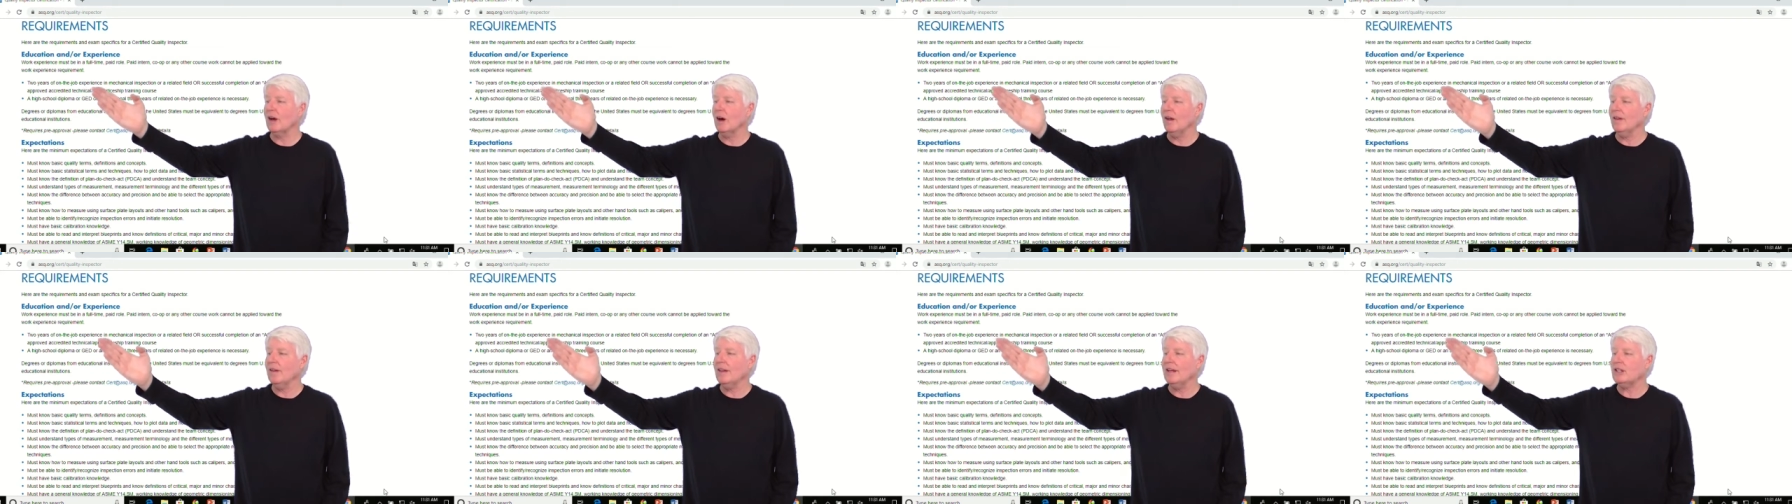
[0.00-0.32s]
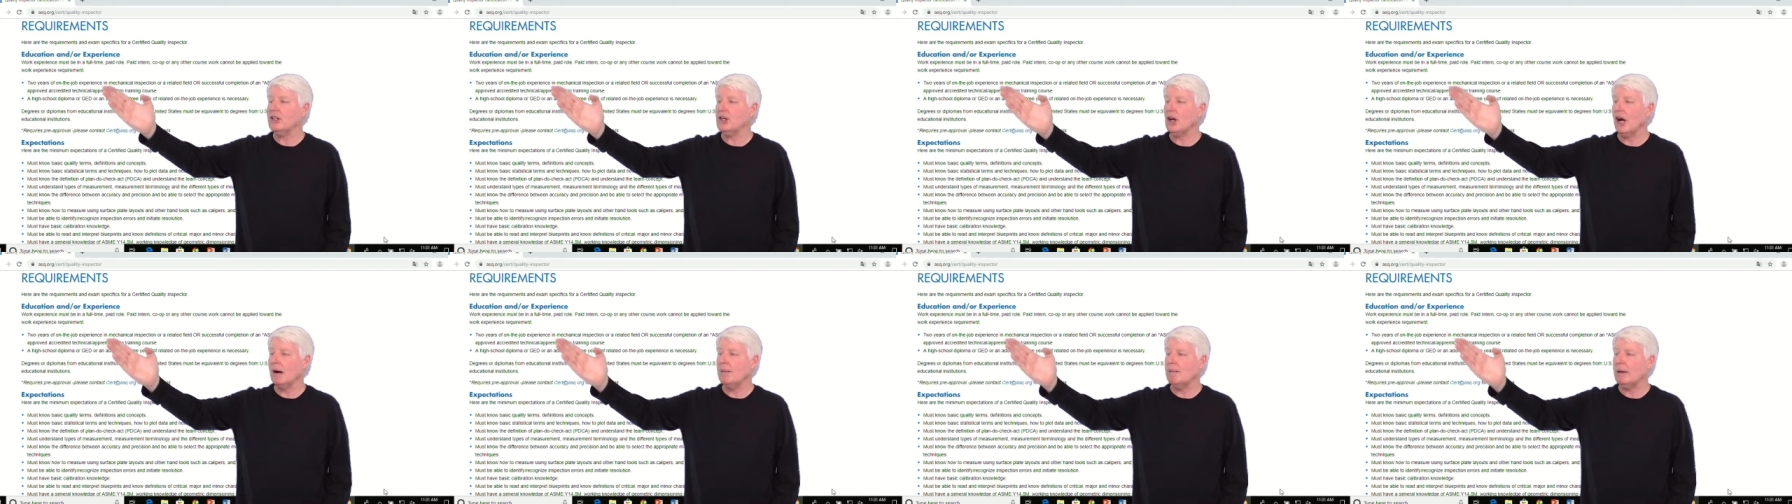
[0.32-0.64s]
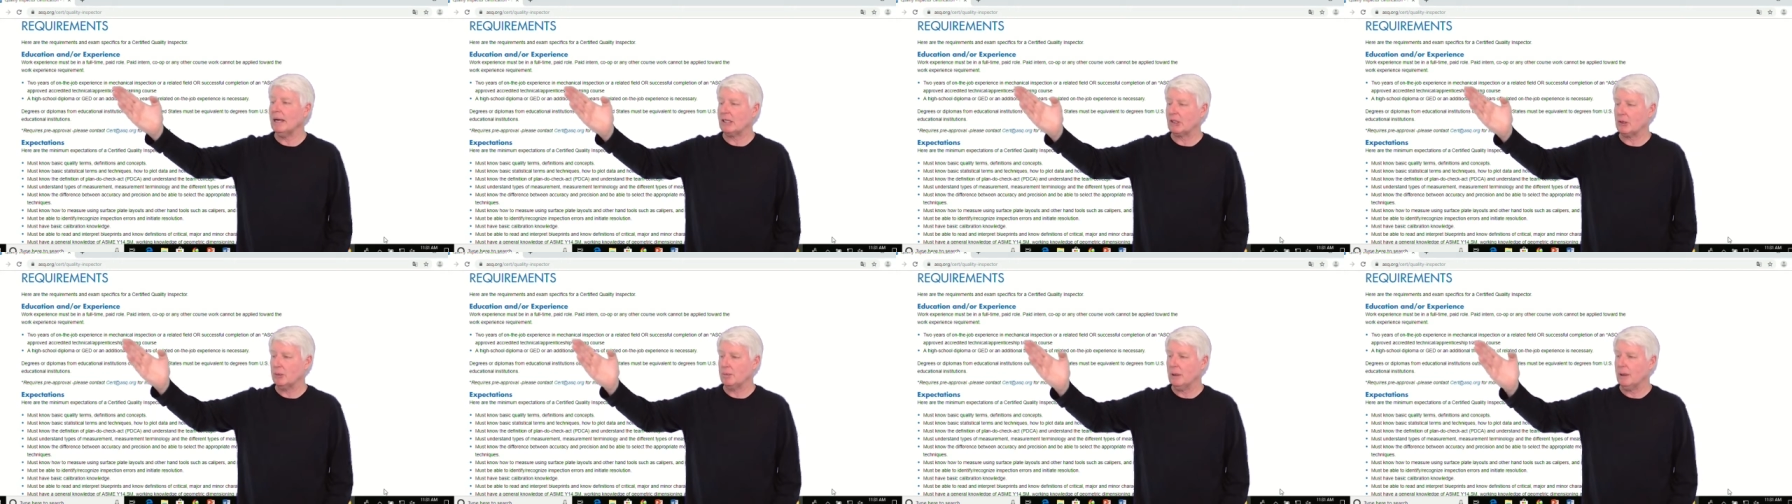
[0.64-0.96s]

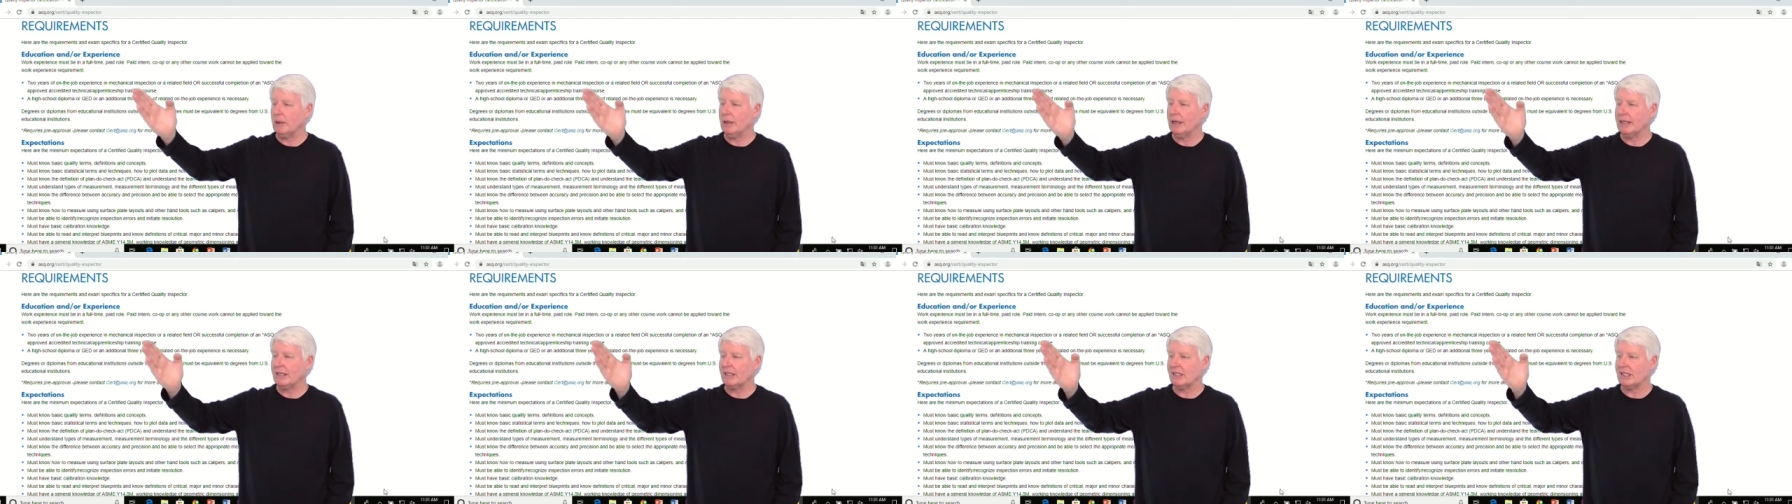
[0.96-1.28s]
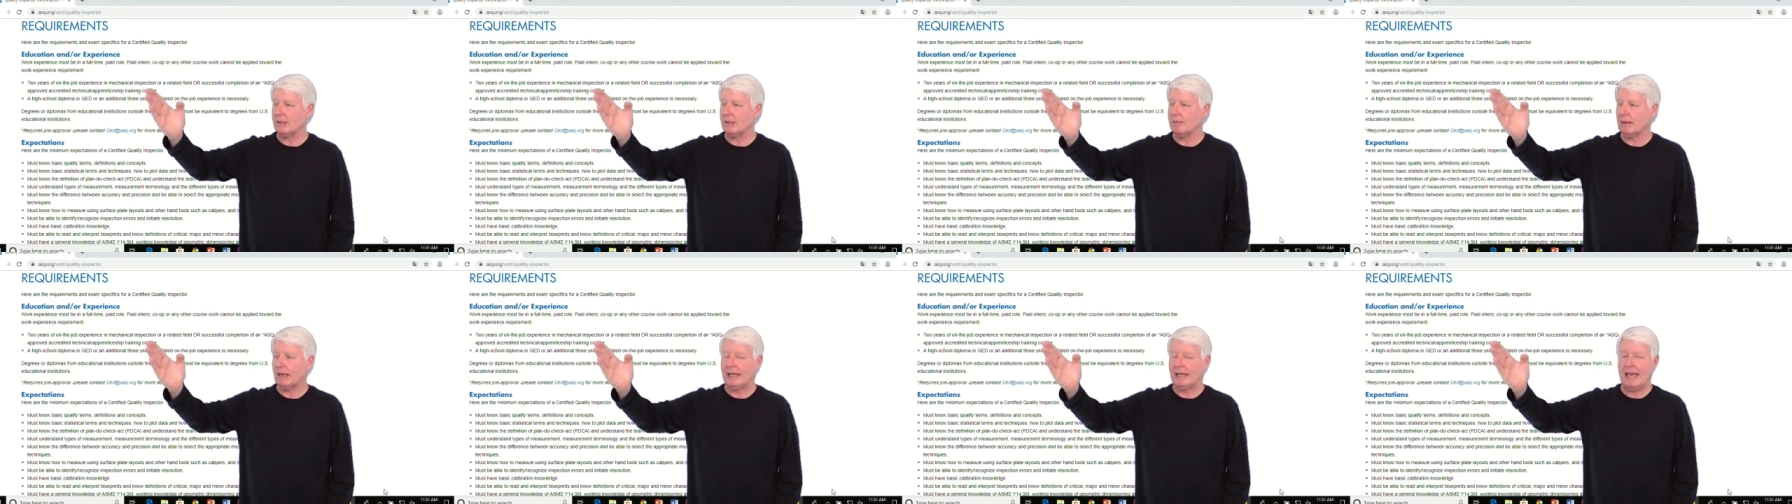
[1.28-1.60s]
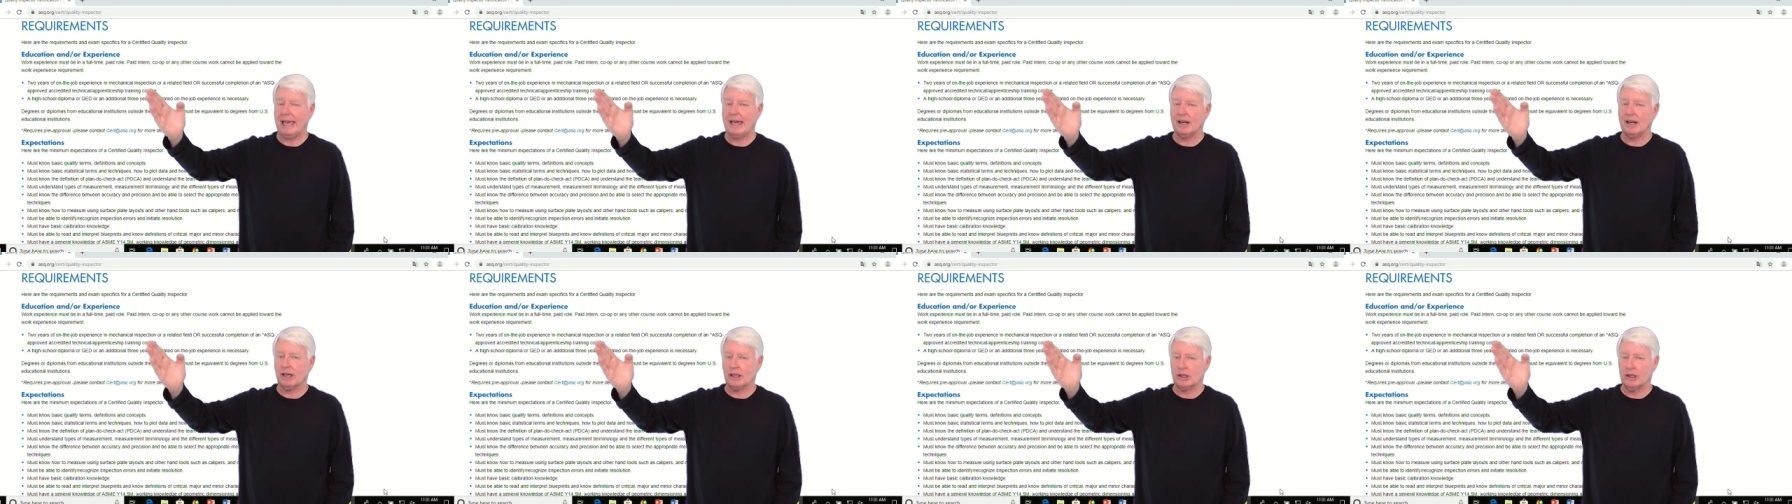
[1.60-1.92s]
on-the-job experience in
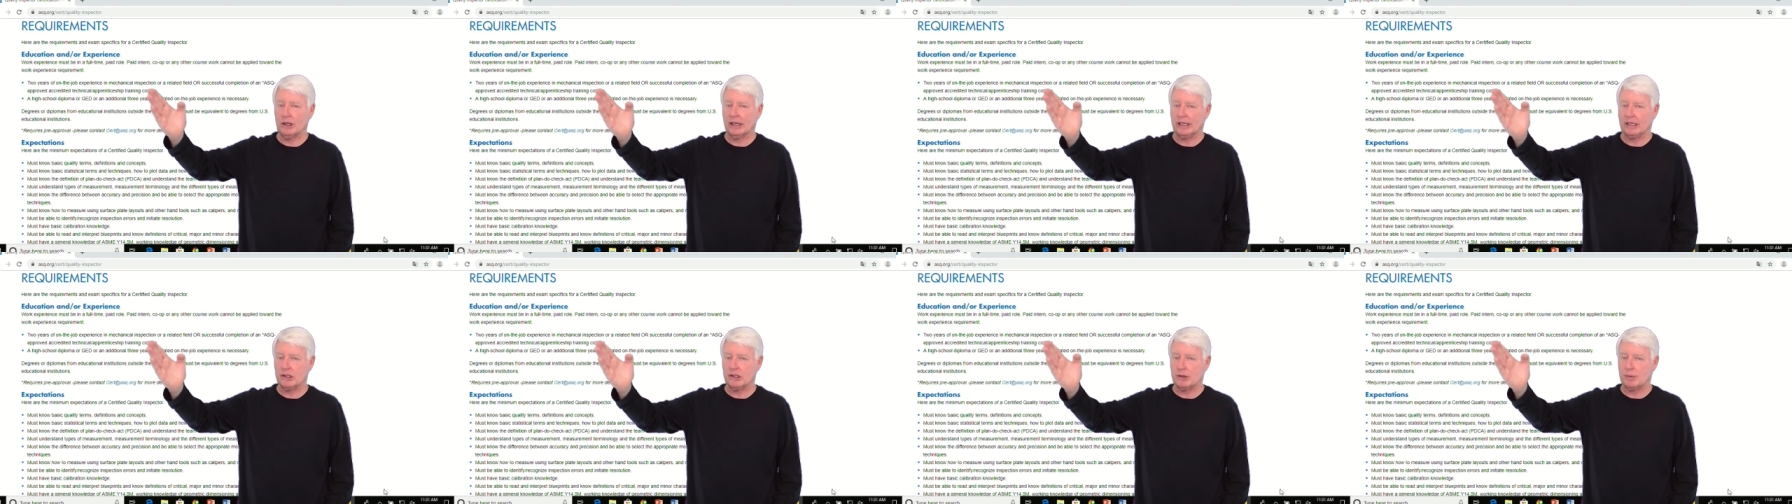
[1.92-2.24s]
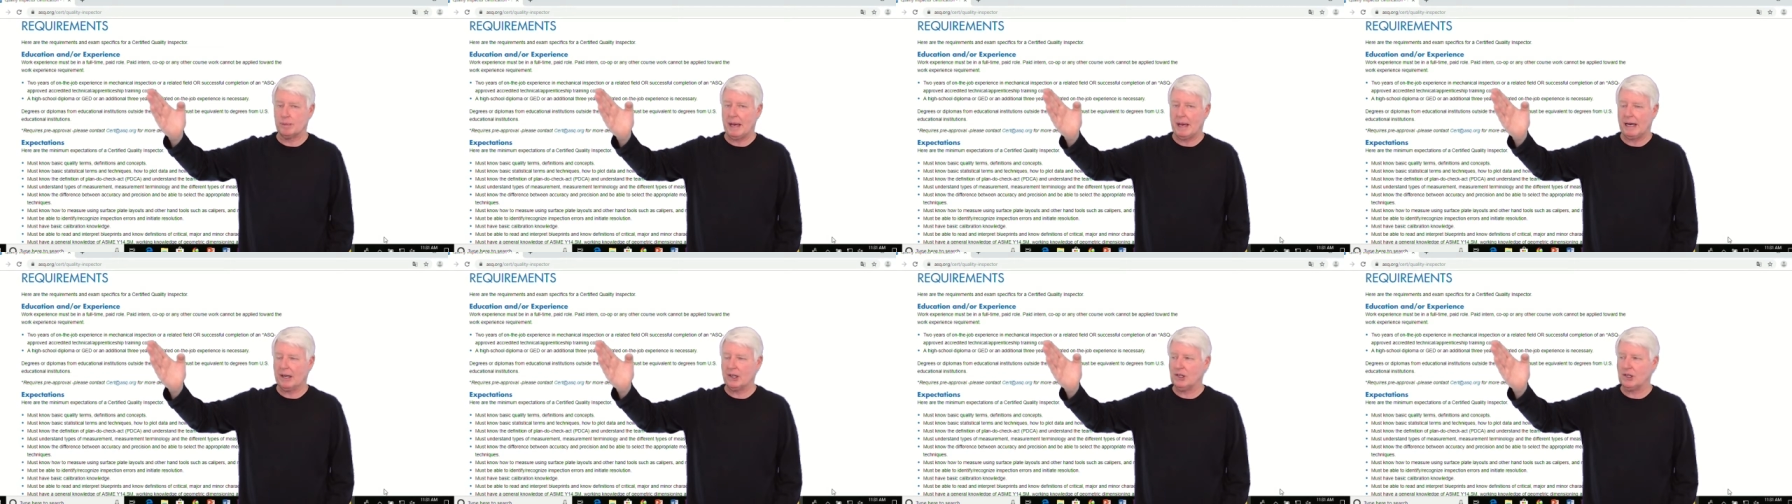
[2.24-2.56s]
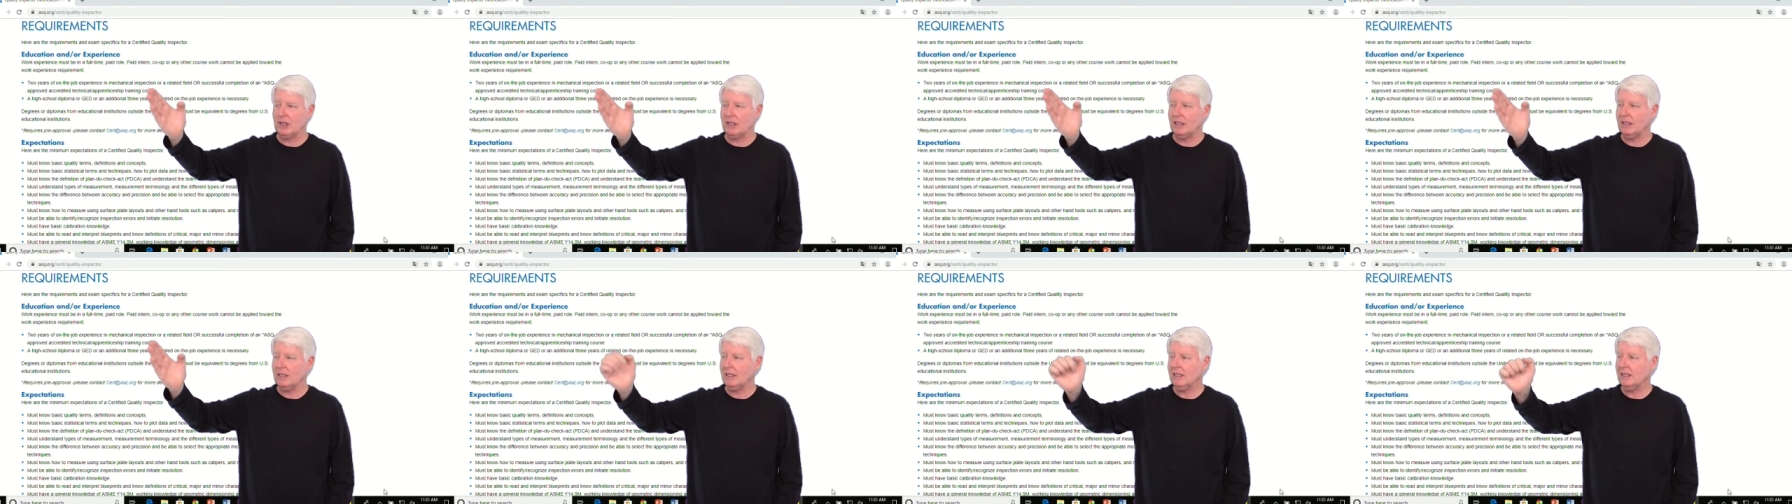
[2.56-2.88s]
mechanical
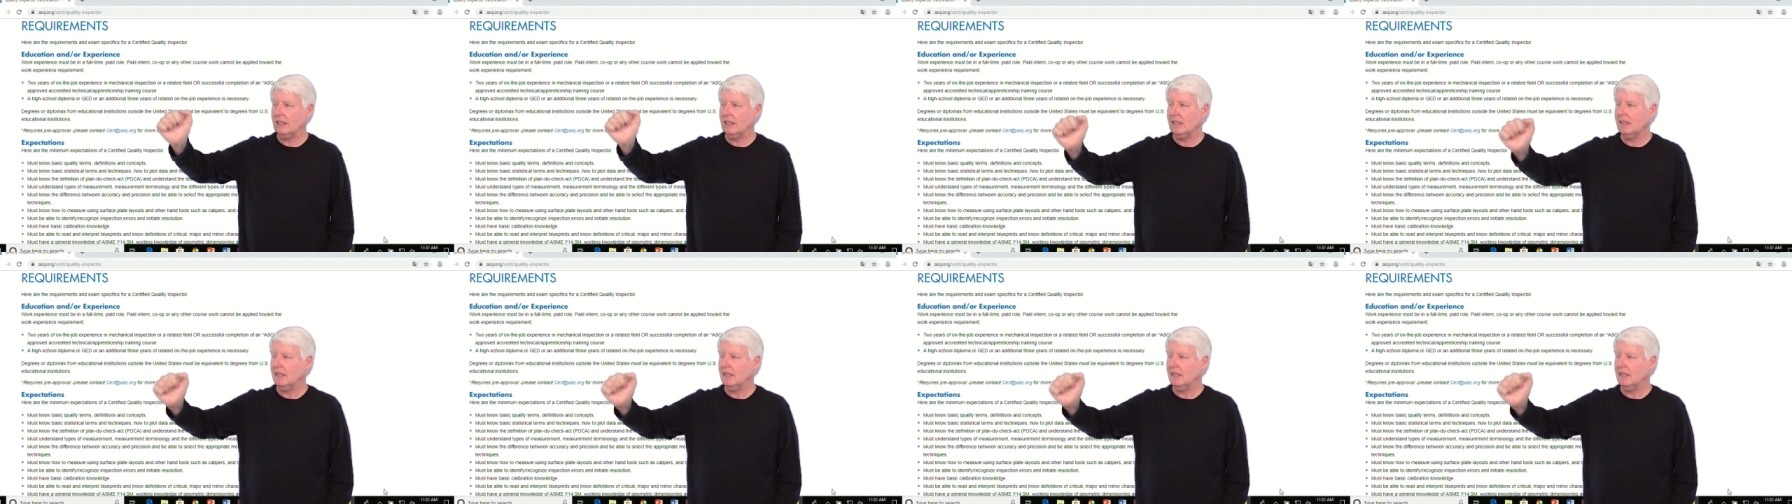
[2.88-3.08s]
inspection,